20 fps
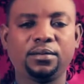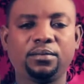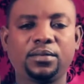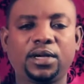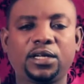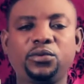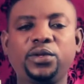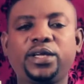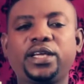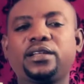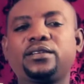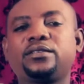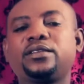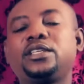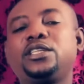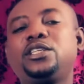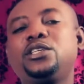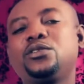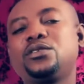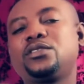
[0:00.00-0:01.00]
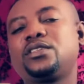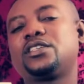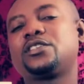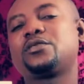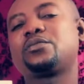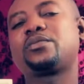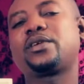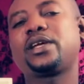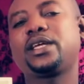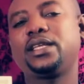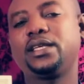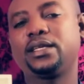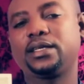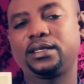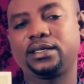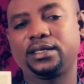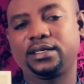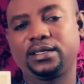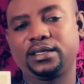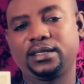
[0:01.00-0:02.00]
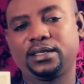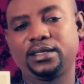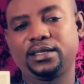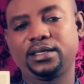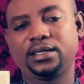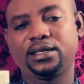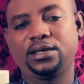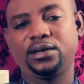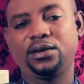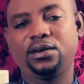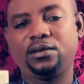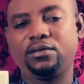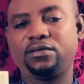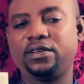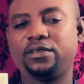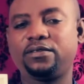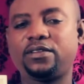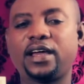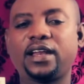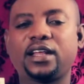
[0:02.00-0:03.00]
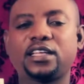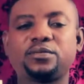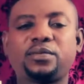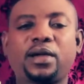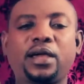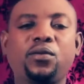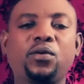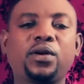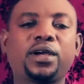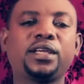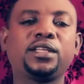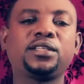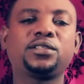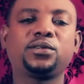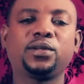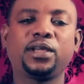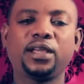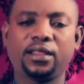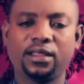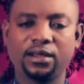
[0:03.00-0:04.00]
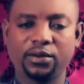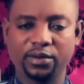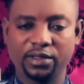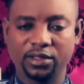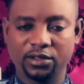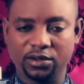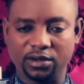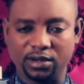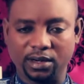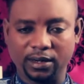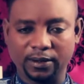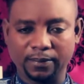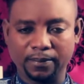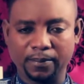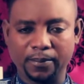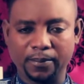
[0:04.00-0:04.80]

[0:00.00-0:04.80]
but we can reduce the spreading of the virus by working together with KORA.